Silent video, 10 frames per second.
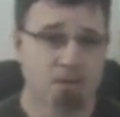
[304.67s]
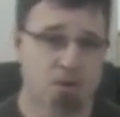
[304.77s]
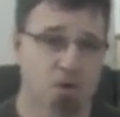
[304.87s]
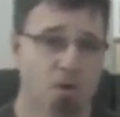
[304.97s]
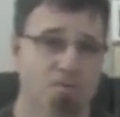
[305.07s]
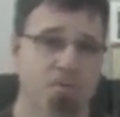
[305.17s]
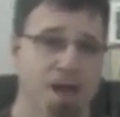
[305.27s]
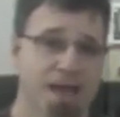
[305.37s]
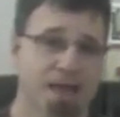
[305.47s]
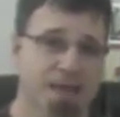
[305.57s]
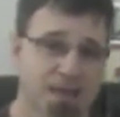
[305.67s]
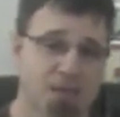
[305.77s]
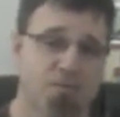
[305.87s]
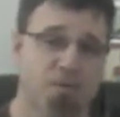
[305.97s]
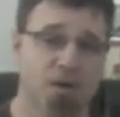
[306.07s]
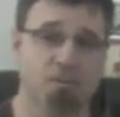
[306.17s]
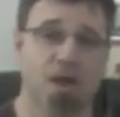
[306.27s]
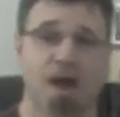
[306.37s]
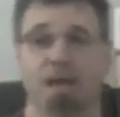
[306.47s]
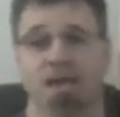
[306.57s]
so hopefully I can get this filmed,
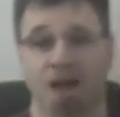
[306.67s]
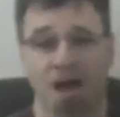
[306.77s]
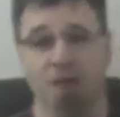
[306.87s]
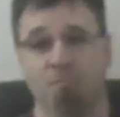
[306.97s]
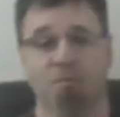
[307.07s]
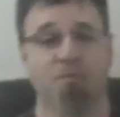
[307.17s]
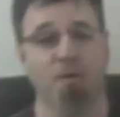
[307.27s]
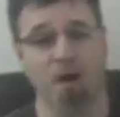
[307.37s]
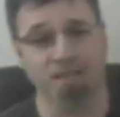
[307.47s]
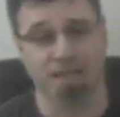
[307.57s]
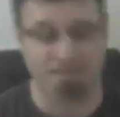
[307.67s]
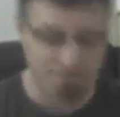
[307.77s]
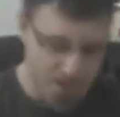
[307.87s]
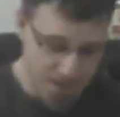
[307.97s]
cut, and up before I leave.